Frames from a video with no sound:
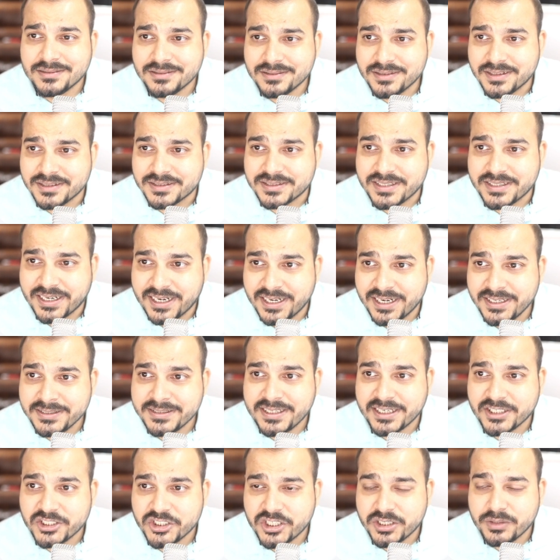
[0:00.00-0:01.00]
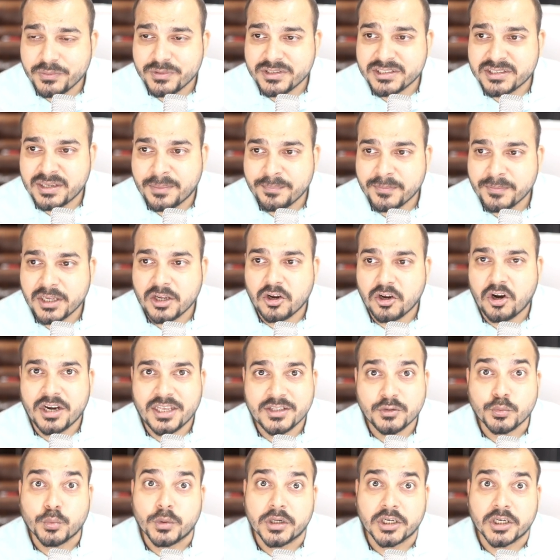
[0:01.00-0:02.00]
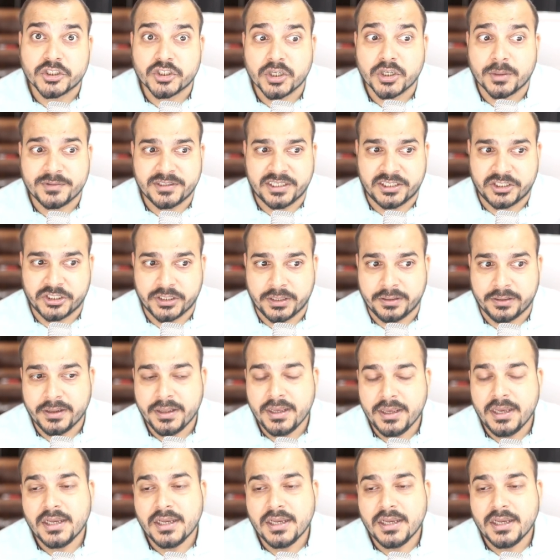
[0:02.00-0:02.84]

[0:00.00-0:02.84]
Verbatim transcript: the second section is something called as workshop session.